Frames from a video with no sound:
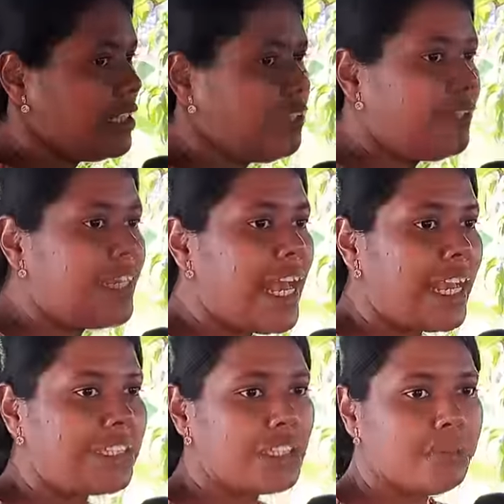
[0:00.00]
The word
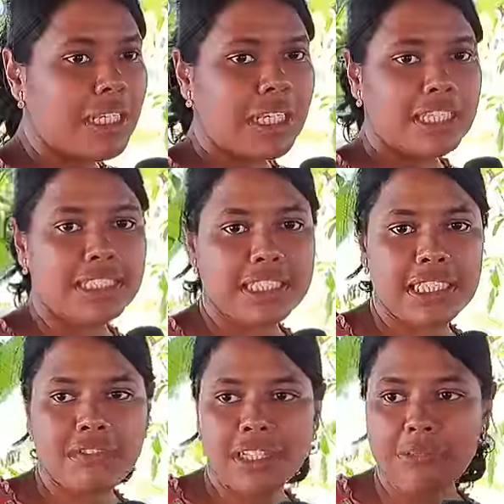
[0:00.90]
has to be
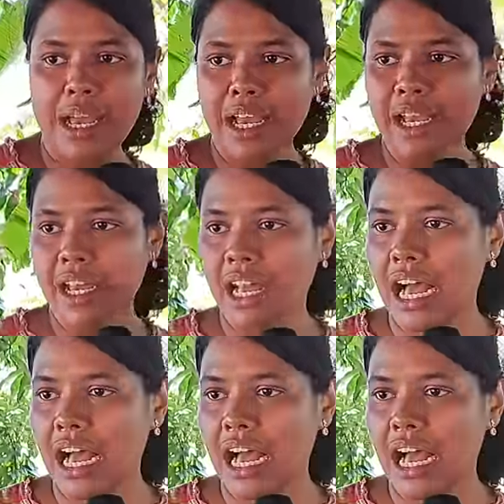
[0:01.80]
conceived in my